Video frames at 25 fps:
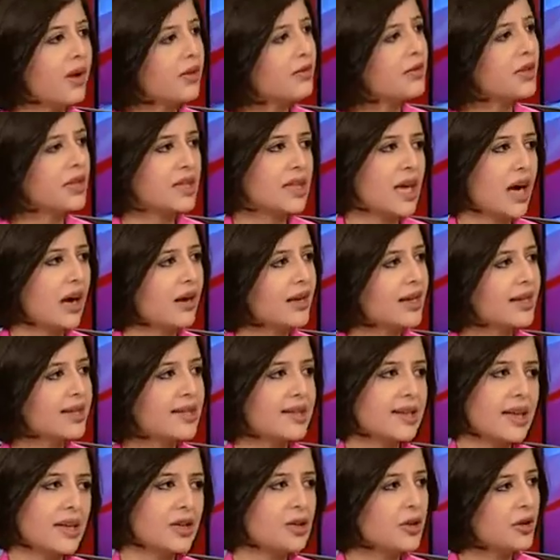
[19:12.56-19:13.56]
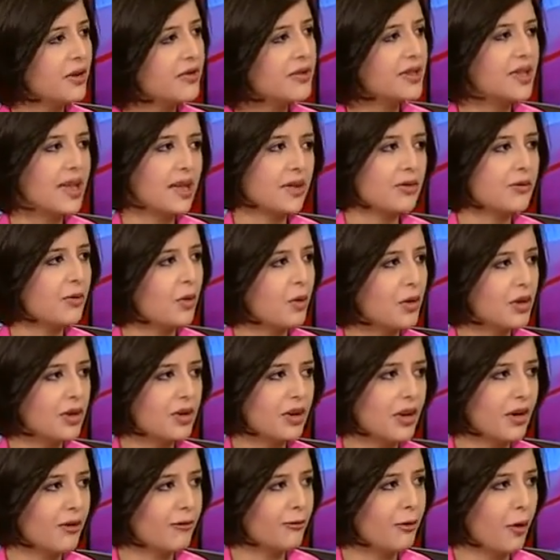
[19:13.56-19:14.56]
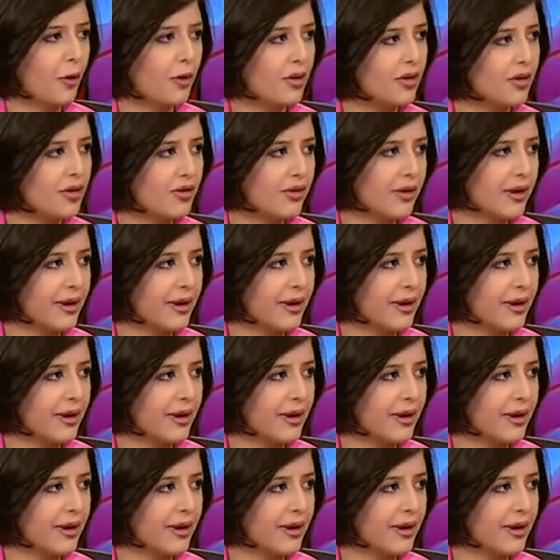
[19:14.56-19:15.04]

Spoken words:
one of the targets that you have set forth for.